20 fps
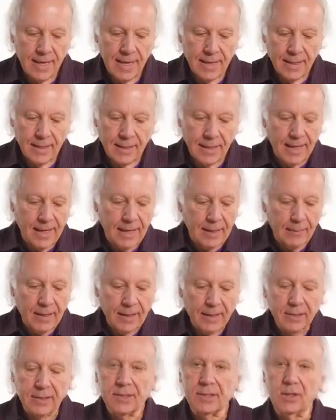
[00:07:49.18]
They claim
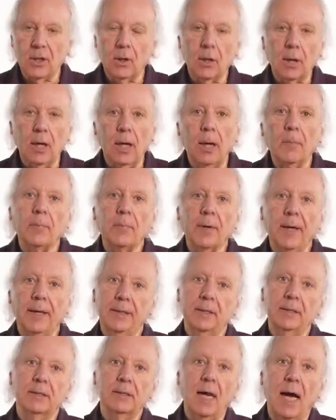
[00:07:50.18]
it can soak up
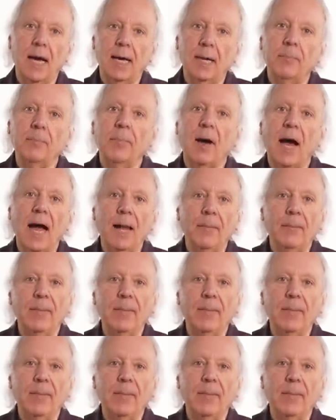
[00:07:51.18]
an entire pie